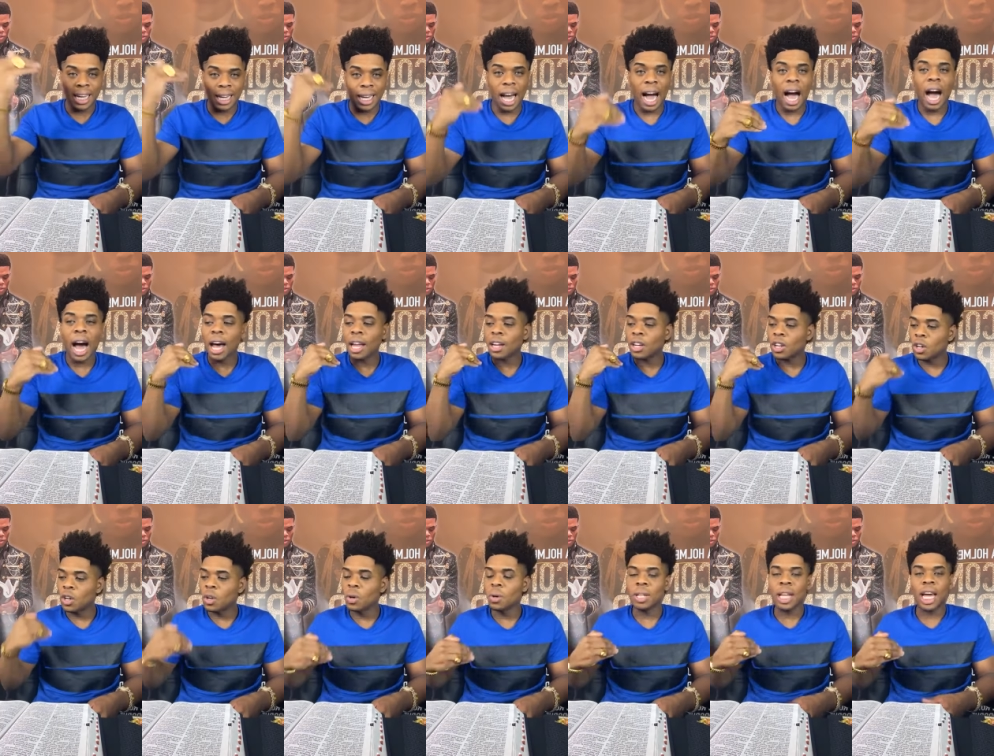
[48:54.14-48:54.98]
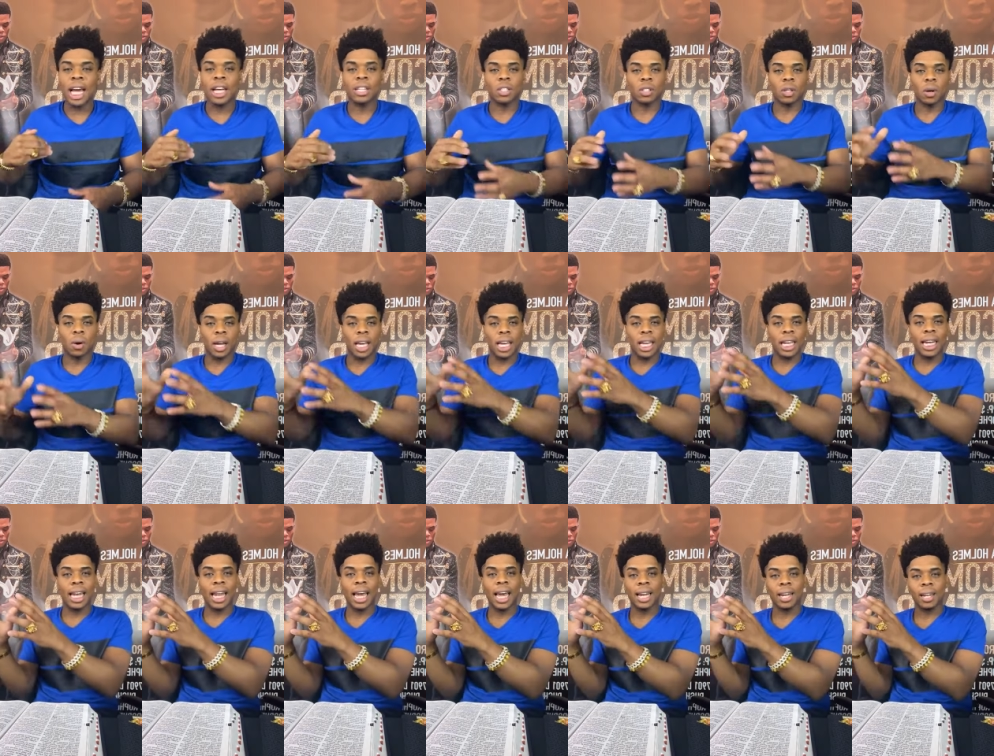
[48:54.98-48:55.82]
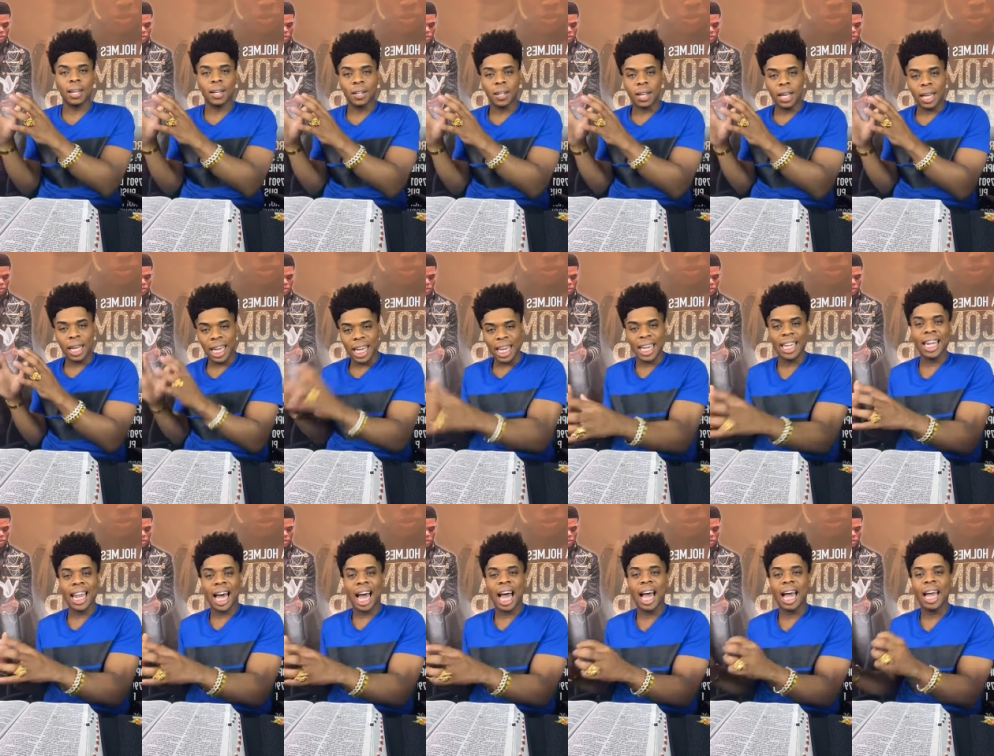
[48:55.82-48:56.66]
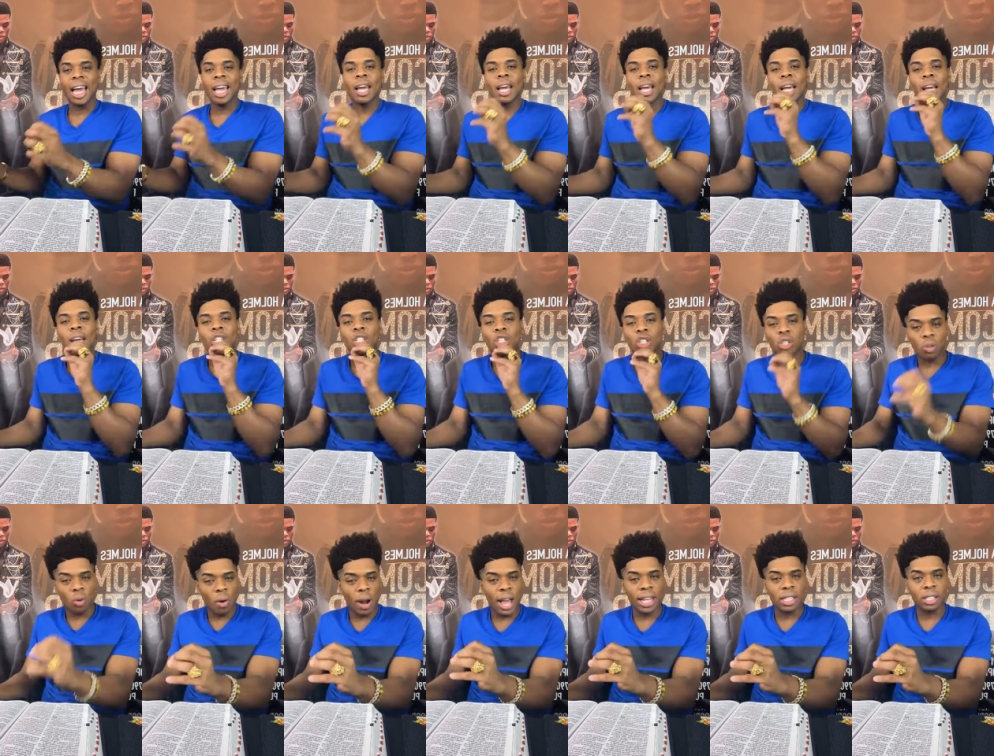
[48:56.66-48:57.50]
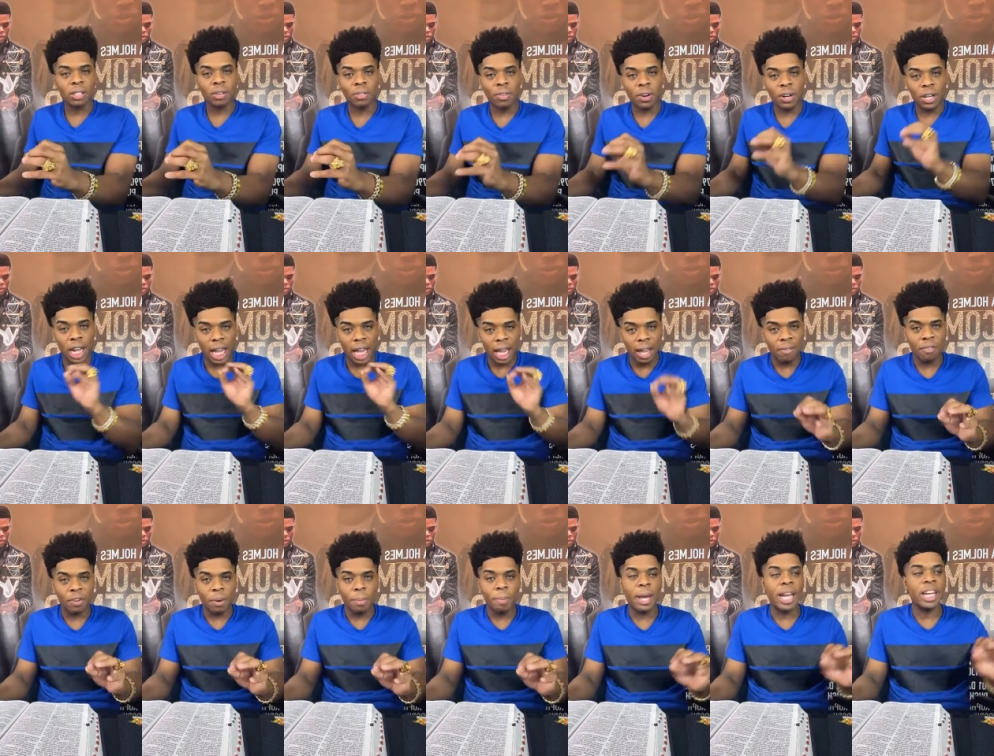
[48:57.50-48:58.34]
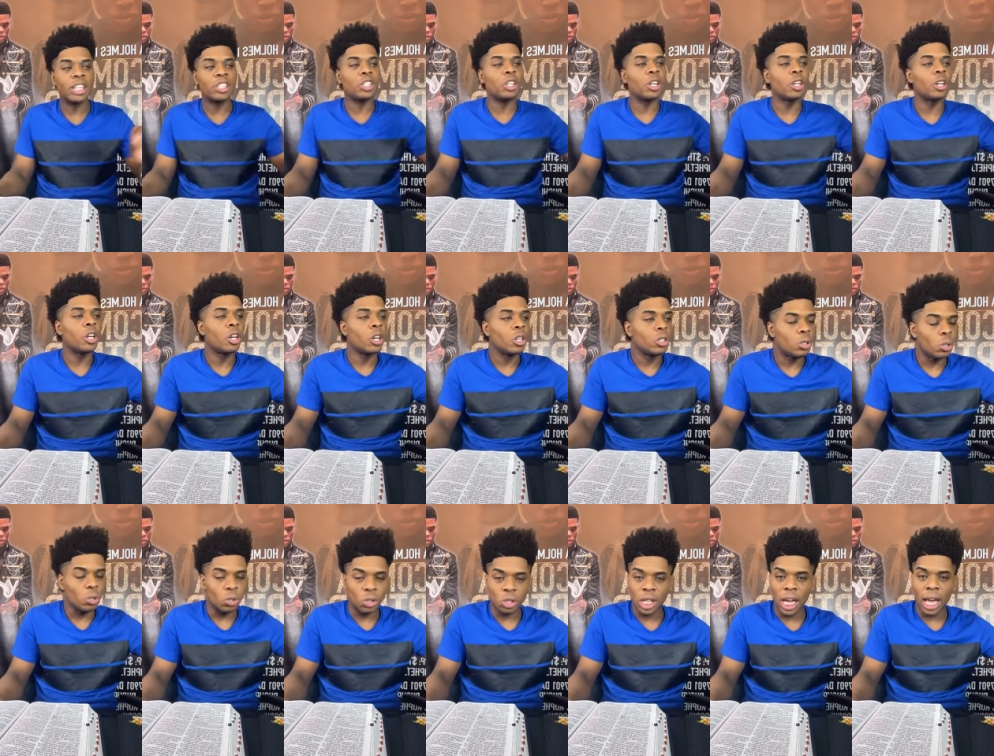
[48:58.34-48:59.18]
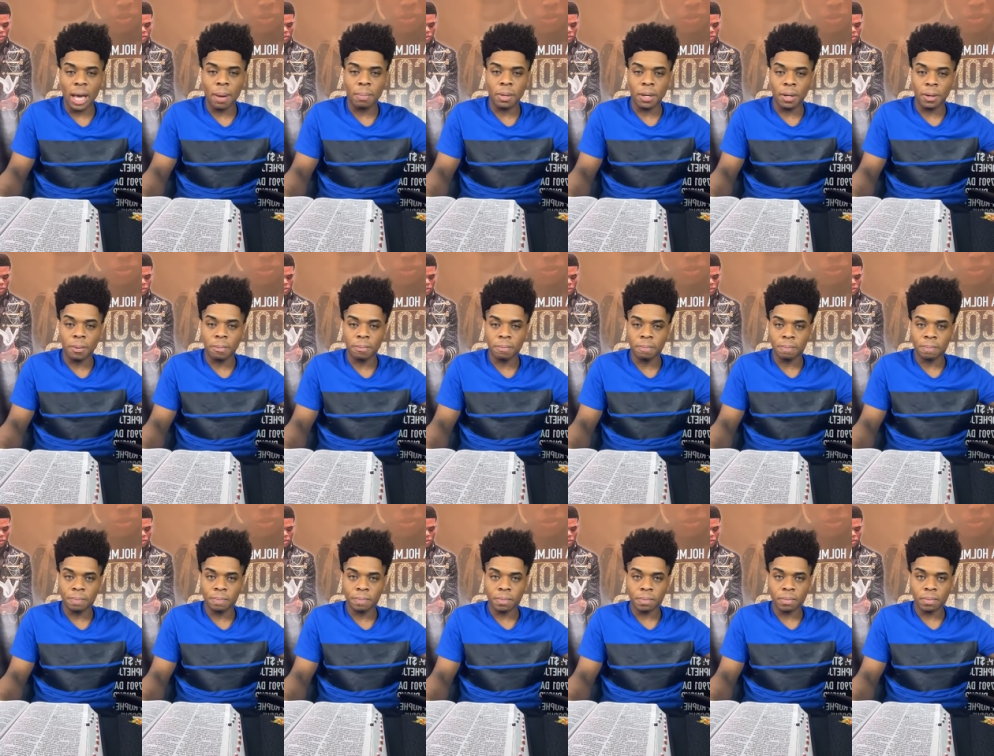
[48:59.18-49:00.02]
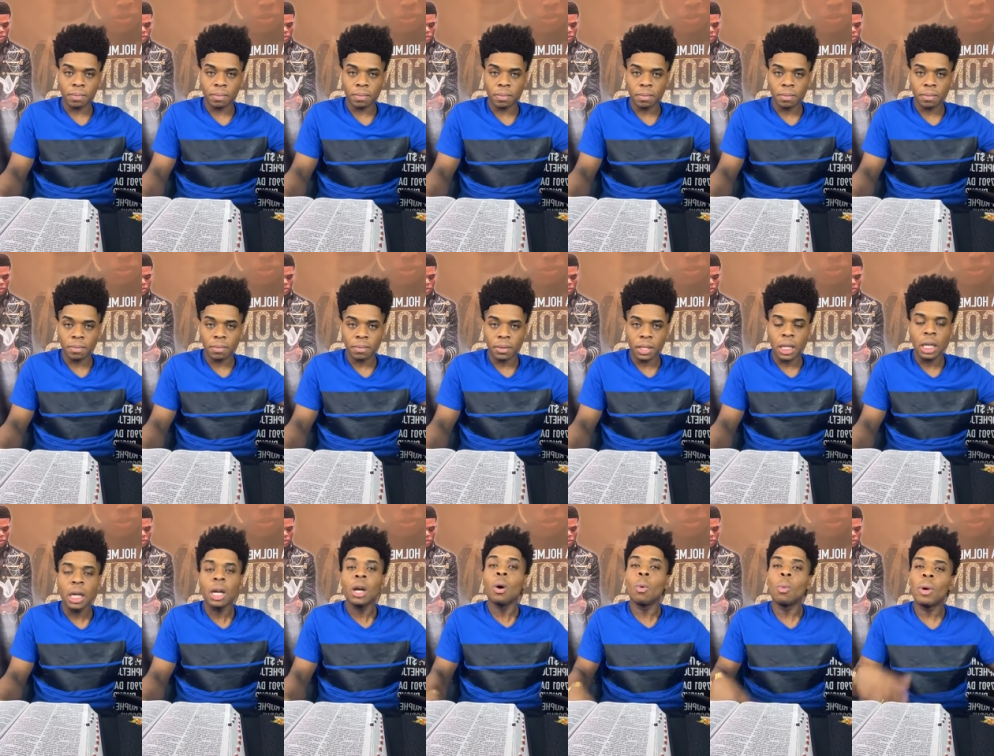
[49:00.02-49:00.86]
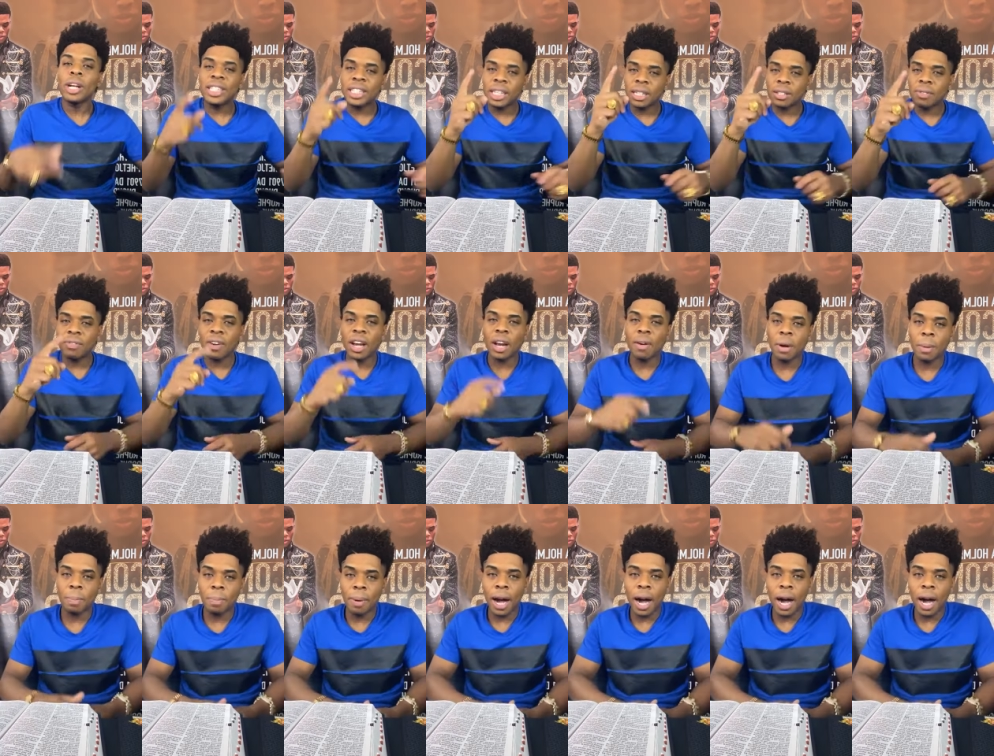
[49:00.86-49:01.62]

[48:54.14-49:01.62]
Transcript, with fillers: God knew that, so he let Eli transfer the information to Samuel, which is very